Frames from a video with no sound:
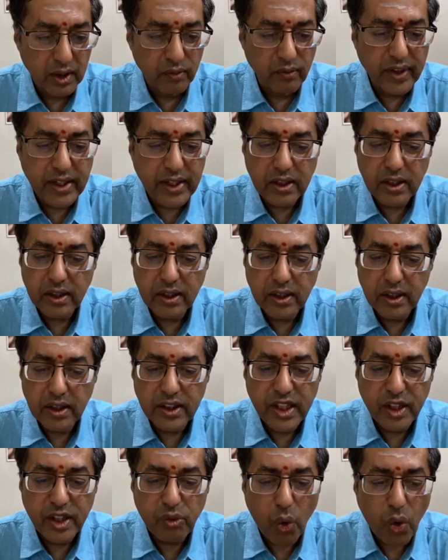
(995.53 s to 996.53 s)
When
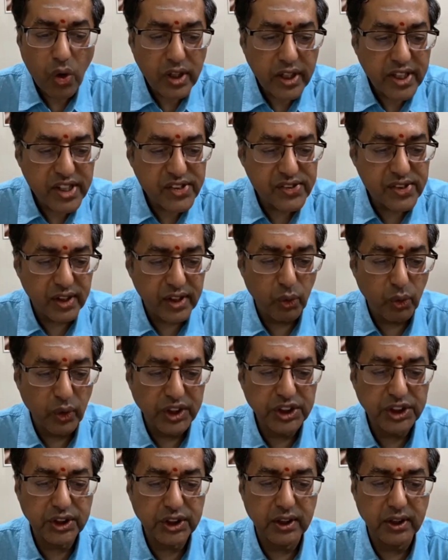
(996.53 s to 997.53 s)
devotees
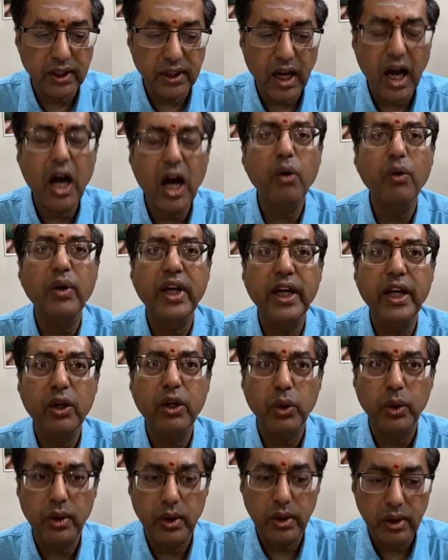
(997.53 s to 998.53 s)
questioned how he
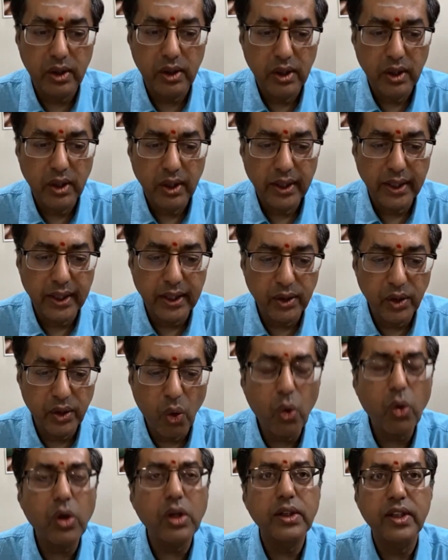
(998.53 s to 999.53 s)
could
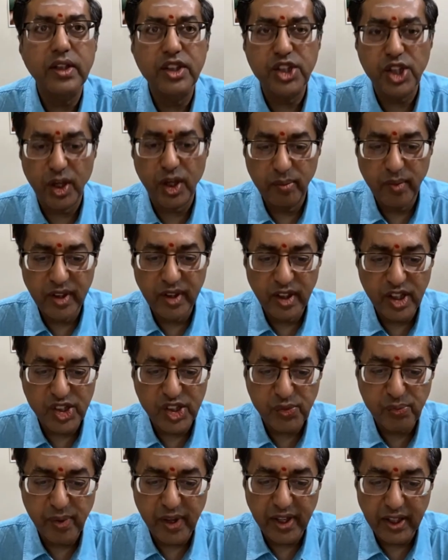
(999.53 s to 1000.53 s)
ignore the
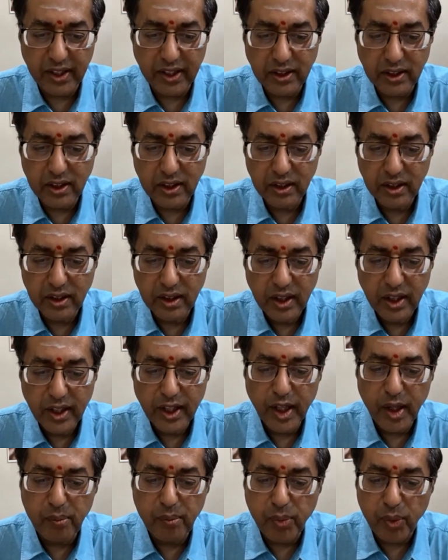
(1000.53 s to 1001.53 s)
tremendous pain,
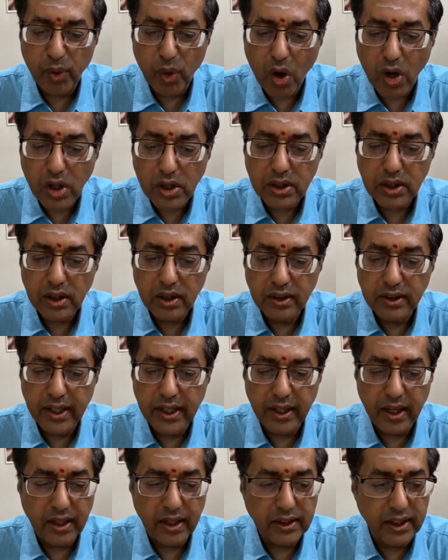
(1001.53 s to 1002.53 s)
he brought
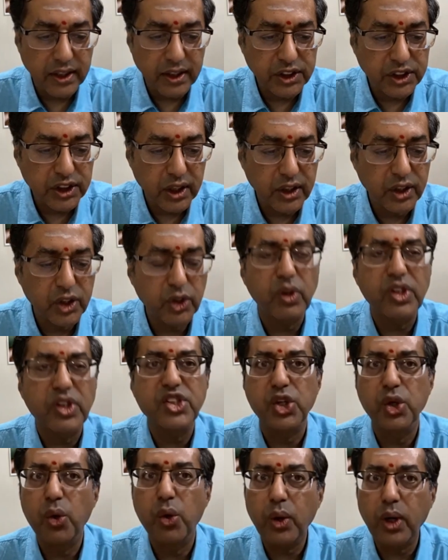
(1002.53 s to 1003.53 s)
their attention to a
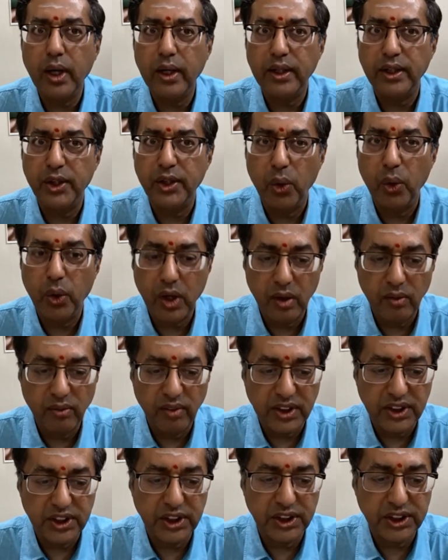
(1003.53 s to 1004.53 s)
sloka in Yoga
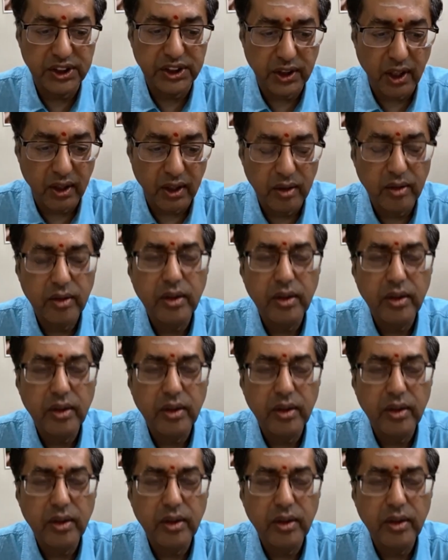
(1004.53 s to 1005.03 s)
Vashishta.